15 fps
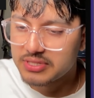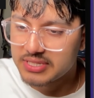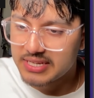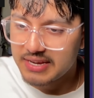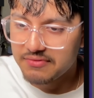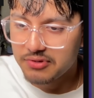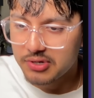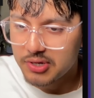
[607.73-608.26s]
and
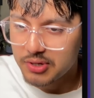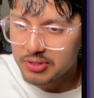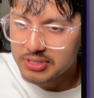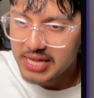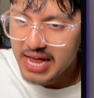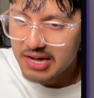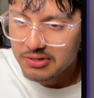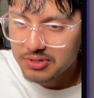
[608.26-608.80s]
everyone knows
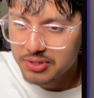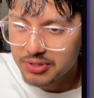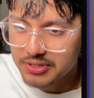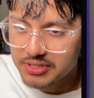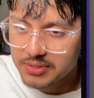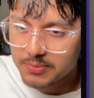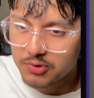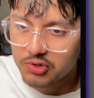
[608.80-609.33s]
out
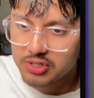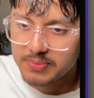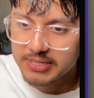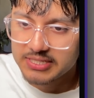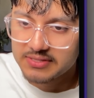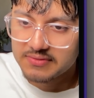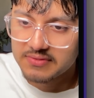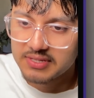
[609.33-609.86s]
tokens are more
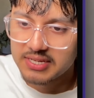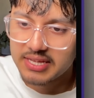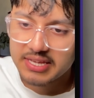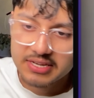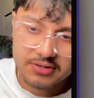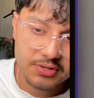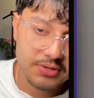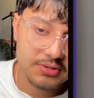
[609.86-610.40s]
expensive than
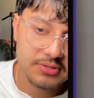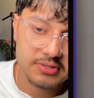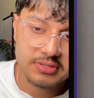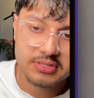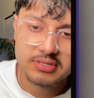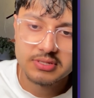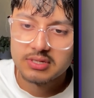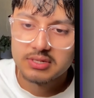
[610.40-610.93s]
in
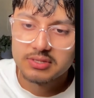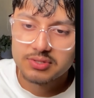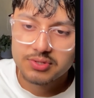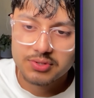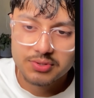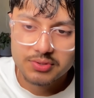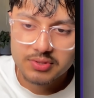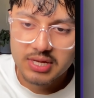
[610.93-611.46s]
tokens.
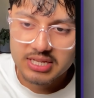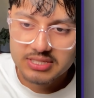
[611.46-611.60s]
So that's